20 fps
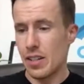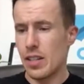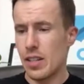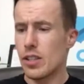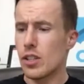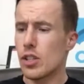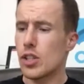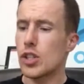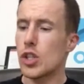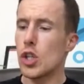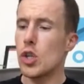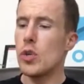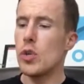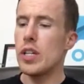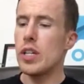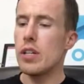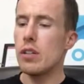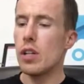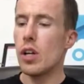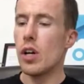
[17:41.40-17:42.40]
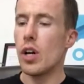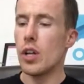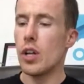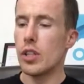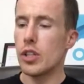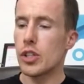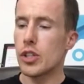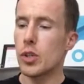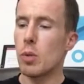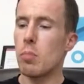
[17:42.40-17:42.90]
The sooner you learn
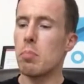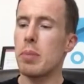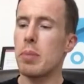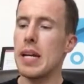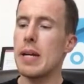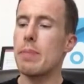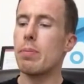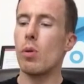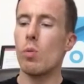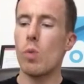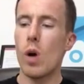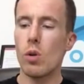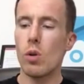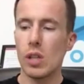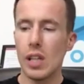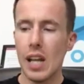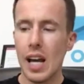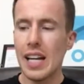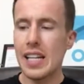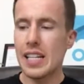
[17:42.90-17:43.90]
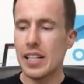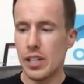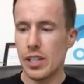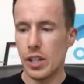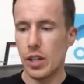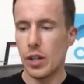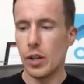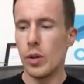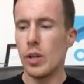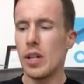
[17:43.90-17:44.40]
that some people won't like
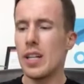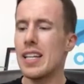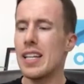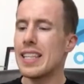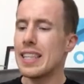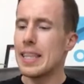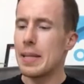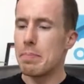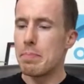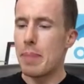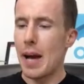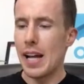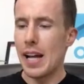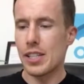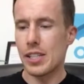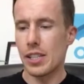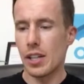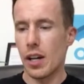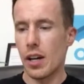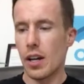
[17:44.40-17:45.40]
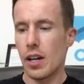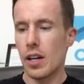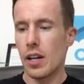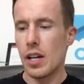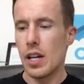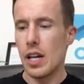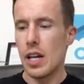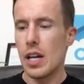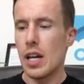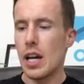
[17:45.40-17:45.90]
you, the better.
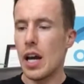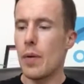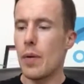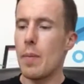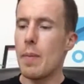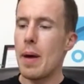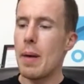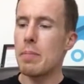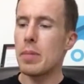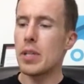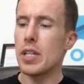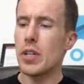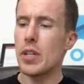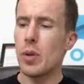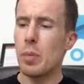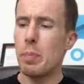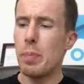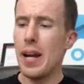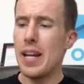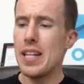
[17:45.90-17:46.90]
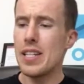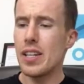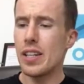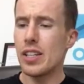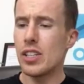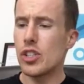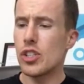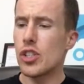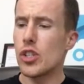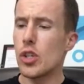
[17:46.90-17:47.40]
And remember that your
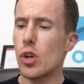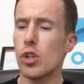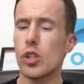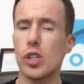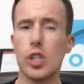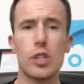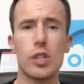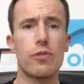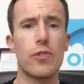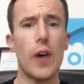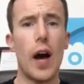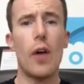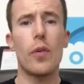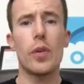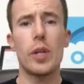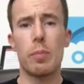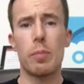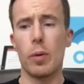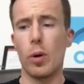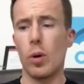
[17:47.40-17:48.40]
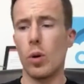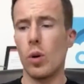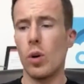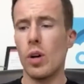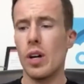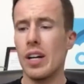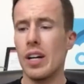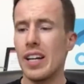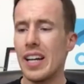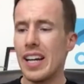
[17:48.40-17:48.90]
opinion is just as valuable
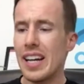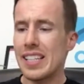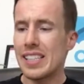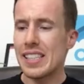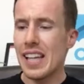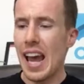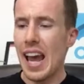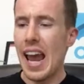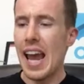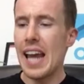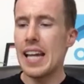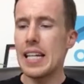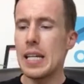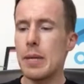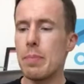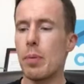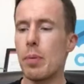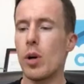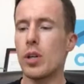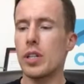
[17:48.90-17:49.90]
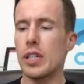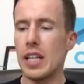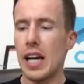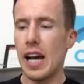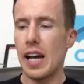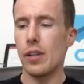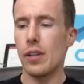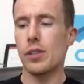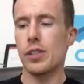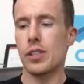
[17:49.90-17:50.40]
as anybody
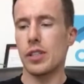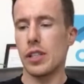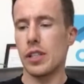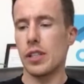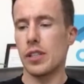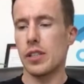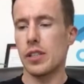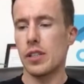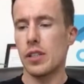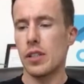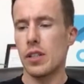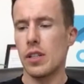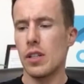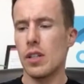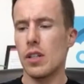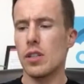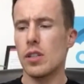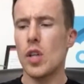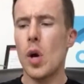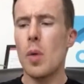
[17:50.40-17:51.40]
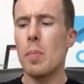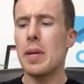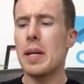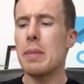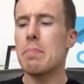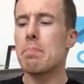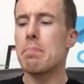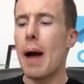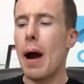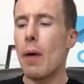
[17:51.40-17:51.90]
else's. Don't be
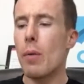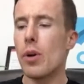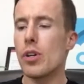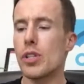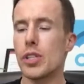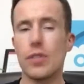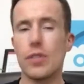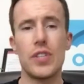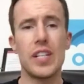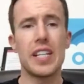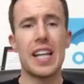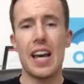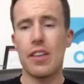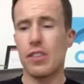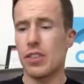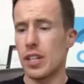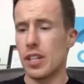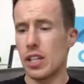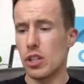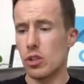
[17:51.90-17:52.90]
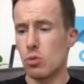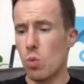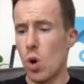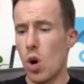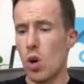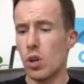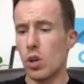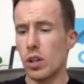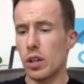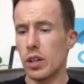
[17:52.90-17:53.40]
embarrassed if you get things
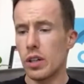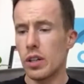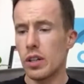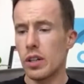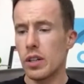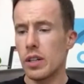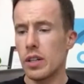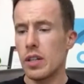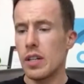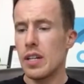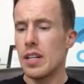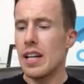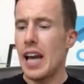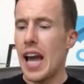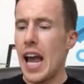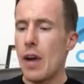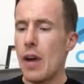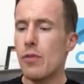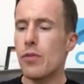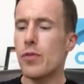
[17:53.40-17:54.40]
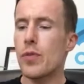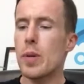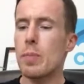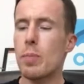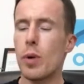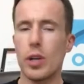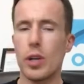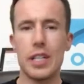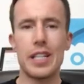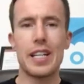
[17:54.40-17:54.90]
wrong.
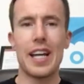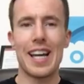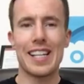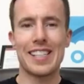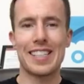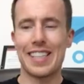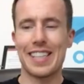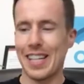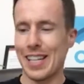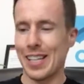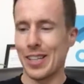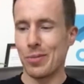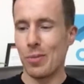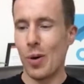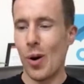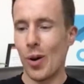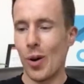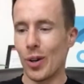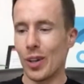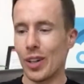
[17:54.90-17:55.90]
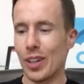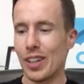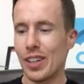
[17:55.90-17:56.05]
Everybody gets things wrong.